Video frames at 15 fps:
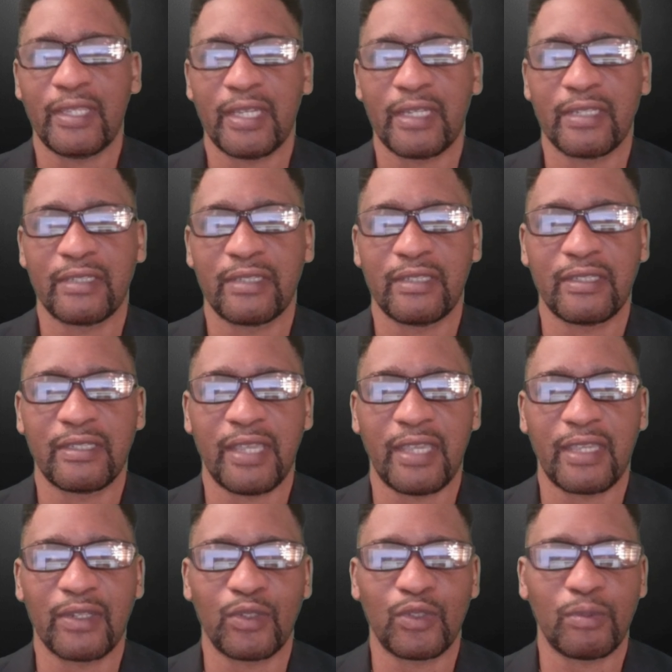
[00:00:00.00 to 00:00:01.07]
that is
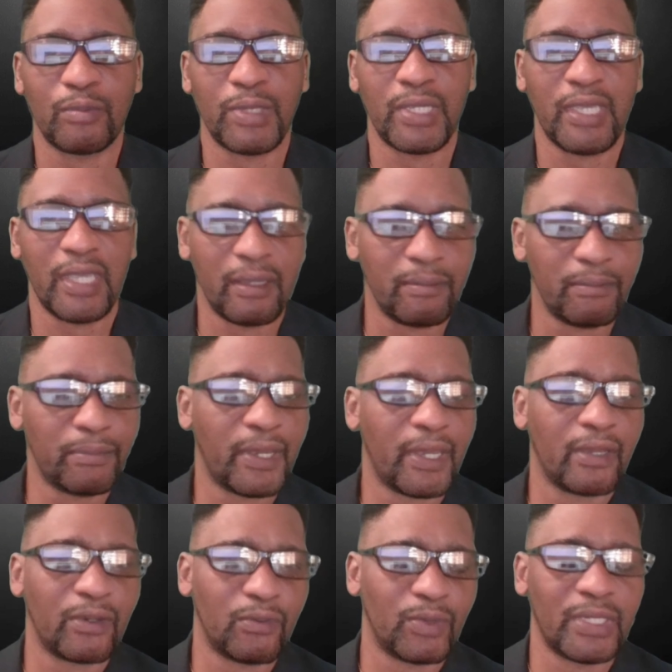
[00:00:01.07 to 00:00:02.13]
designed to make
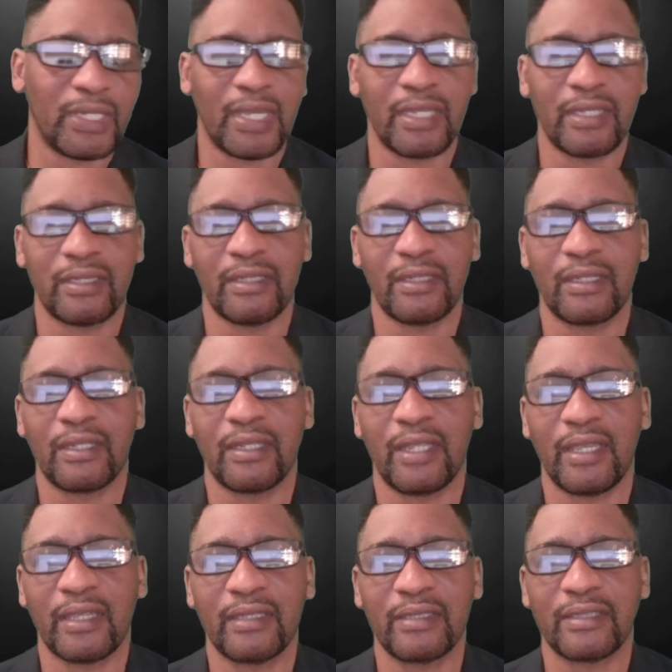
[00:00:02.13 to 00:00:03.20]
impact with the ideal
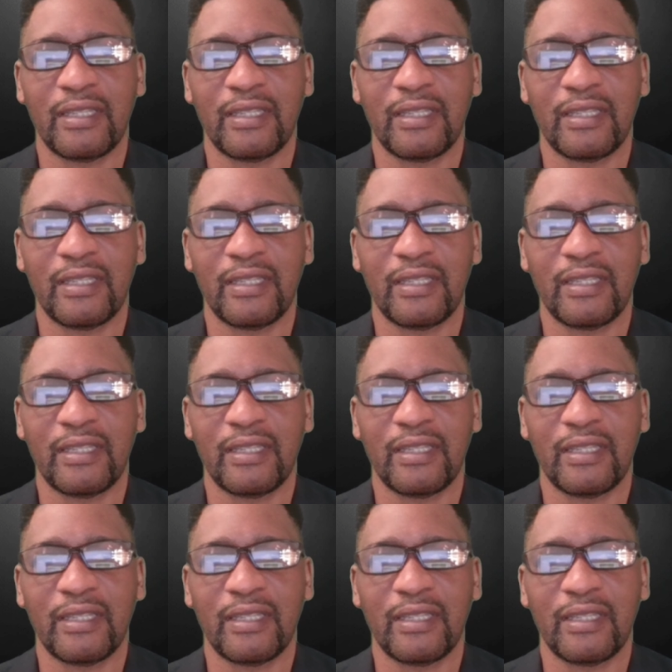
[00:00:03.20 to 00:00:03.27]
client,